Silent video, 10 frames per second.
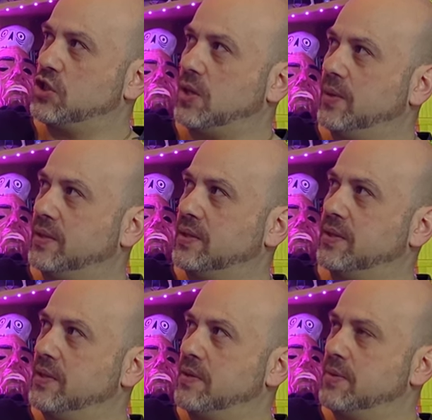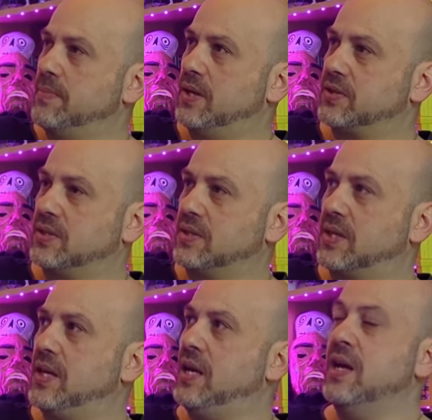For showing that the, that the mask is the
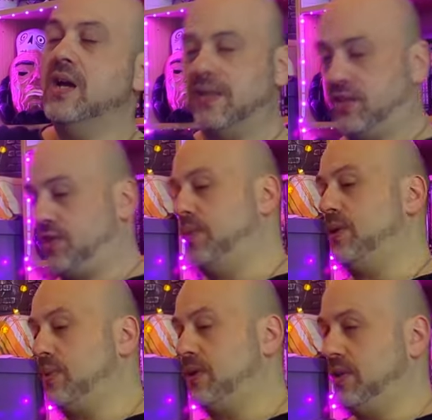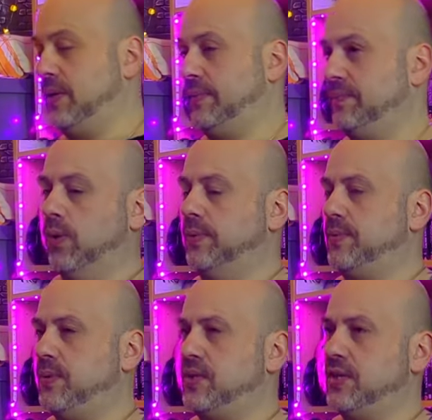key. There's two ways we can do it. One way
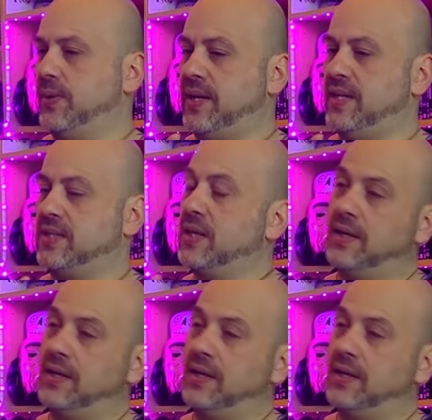we can do it is